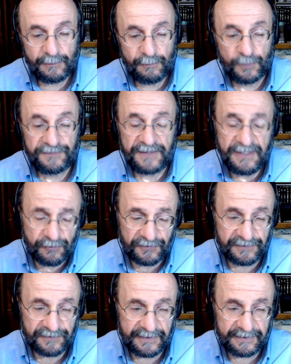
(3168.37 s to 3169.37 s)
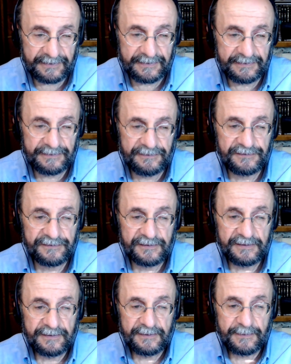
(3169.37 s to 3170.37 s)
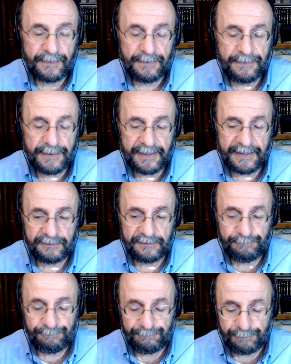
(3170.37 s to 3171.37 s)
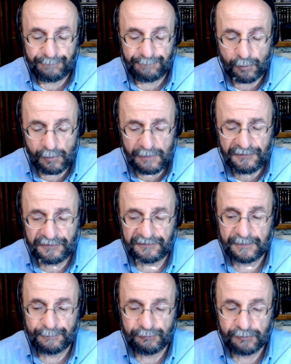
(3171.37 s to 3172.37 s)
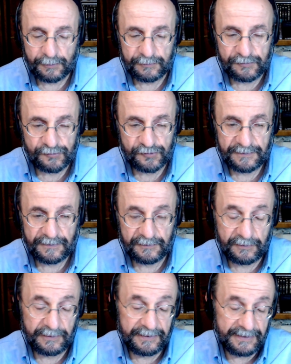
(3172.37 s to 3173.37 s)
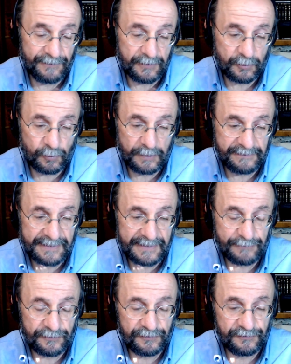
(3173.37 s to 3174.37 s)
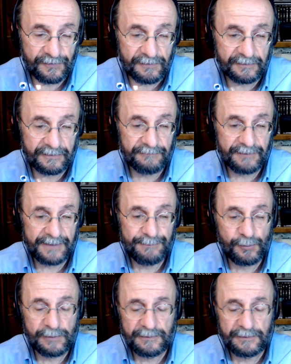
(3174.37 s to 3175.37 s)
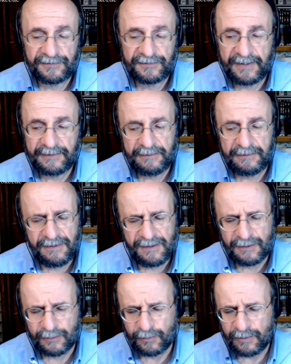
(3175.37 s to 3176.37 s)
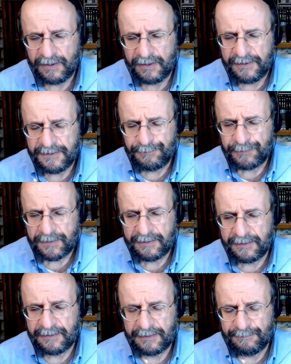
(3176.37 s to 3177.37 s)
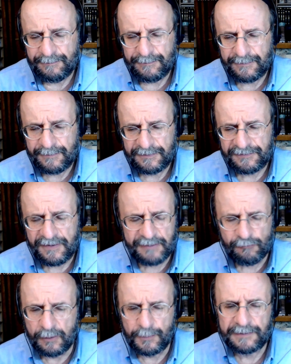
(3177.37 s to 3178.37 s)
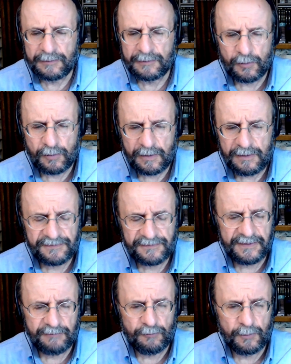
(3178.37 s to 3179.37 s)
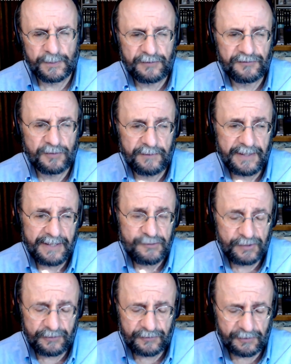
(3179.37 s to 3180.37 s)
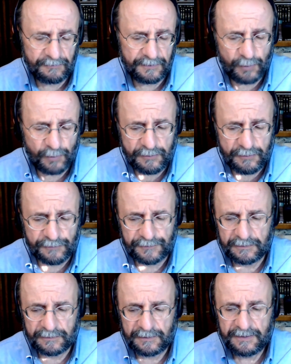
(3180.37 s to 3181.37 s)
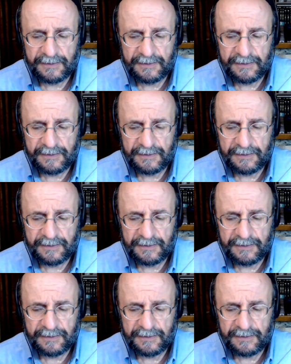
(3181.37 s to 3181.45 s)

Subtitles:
What's interesting is that Paul's approach, even according to David Stern, right? Paul is saying that no, there's nothing wrong with the law. There's nothing wrong with the Torah. Actually, the Torah is wonderful.